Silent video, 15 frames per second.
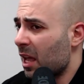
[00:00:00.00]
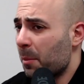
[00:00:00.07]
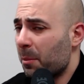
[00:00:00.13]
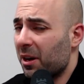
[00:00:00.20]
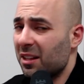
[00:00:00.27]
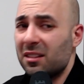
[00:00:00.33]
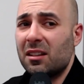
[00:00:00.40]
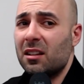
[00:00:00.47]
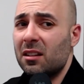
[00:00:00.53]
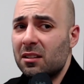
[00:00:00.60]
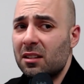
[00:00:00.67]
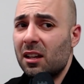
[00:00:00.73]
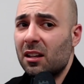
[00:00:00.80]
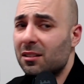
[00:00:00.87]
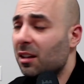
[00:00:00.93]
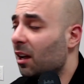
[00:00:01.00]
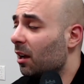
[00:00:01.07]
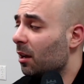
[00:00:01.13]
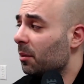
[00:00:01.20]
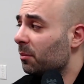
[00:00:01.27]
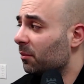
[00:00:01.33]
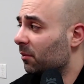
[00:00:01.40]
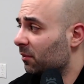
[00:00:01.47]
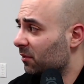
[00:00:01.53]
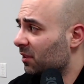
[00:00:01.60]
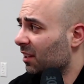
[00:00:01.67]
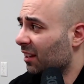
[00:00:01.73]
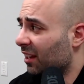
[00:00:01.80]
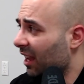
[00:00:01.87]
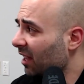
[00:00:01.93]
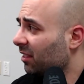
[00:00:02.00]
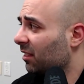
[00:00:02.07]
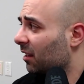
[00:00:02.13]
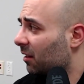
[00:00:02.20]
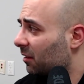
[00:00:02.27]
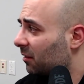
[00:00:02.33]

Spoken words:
but it's going to take time to get there,